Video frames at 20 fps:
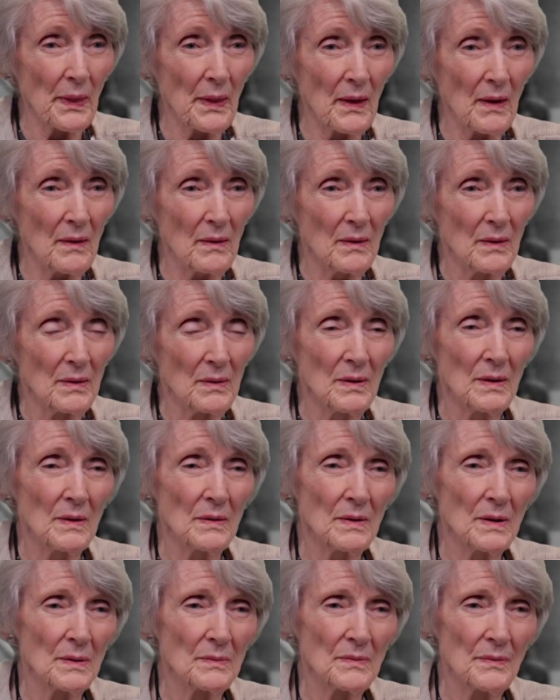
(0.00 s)
did
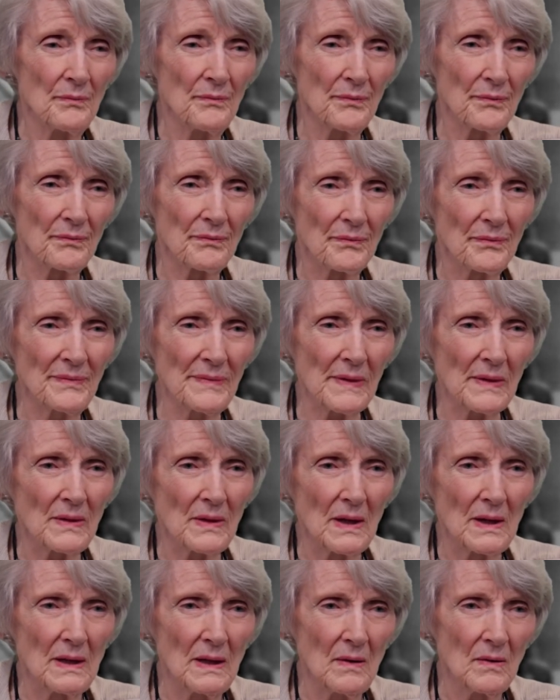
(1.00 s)
Wesley Clark
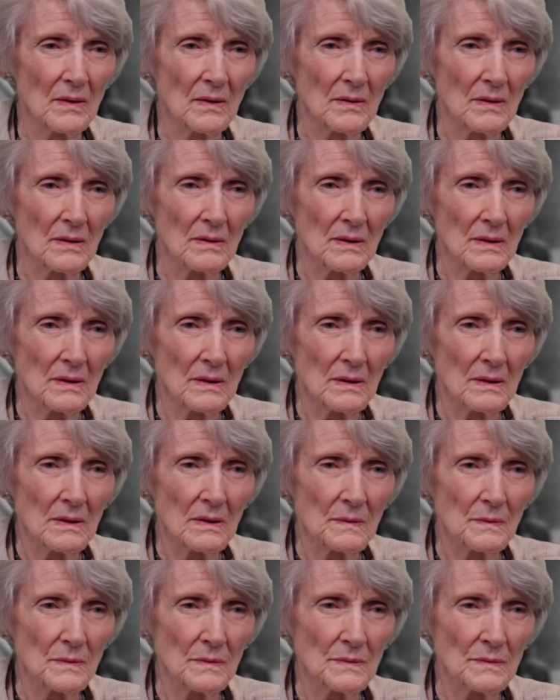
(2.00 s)
hand
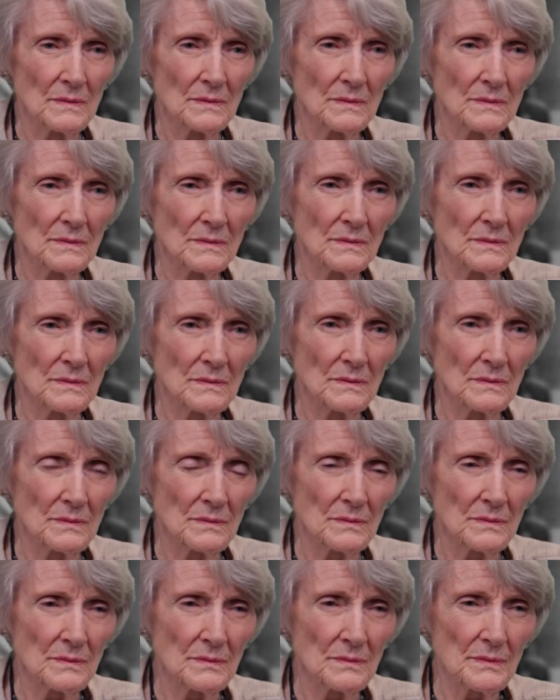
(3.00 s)
over the
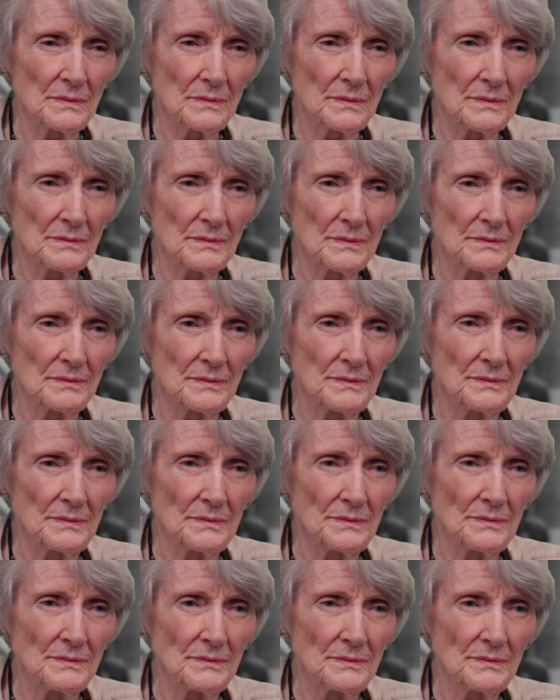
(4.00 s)
the kind of
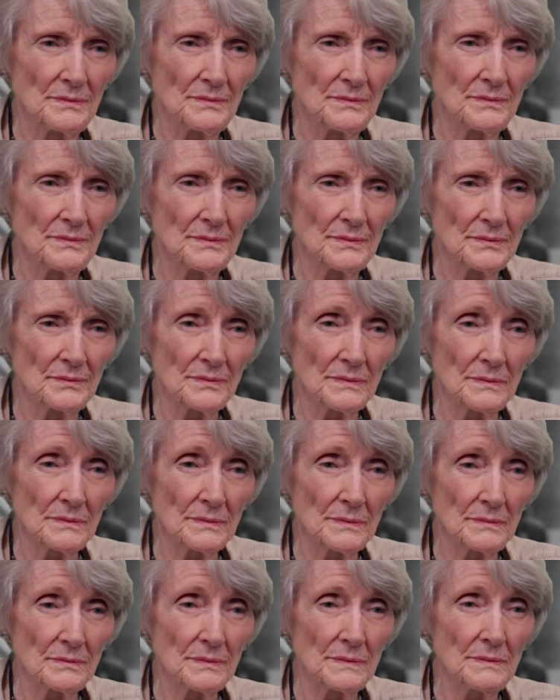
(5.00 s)
uh, management
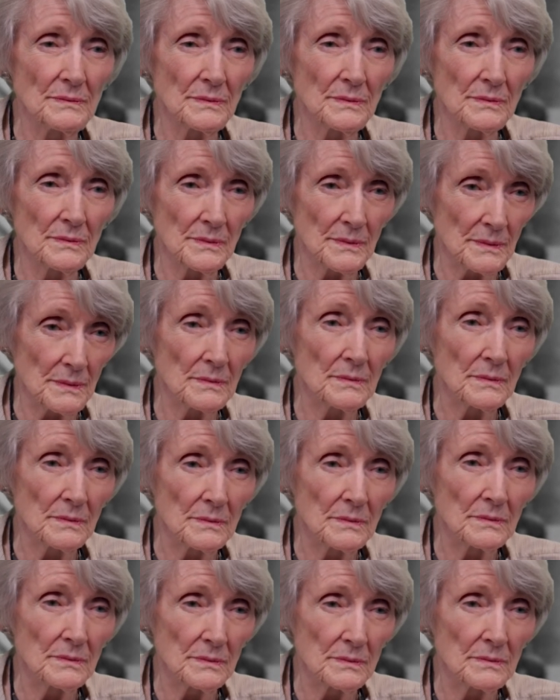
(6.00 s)
of the
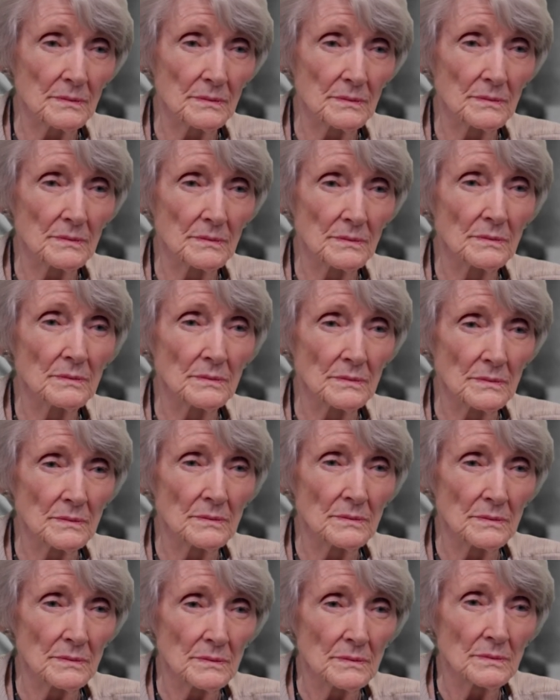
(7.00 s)
laboratory to
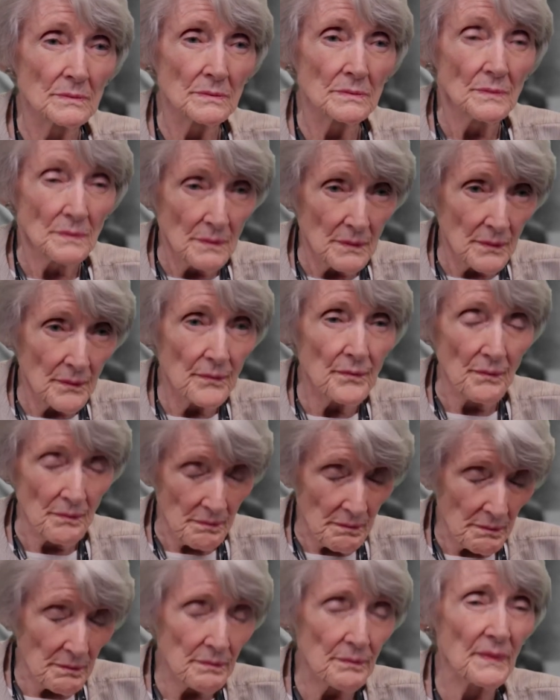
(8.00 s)
Charlie Molnar?
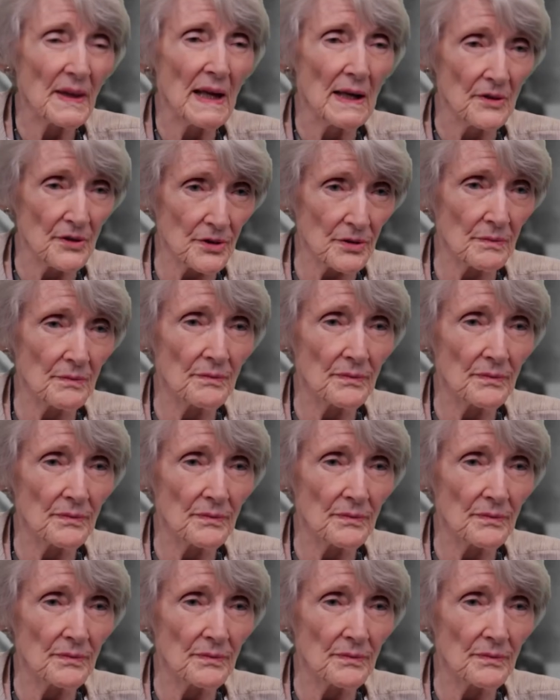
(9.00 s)
Mm-hmm. Okay. Yes.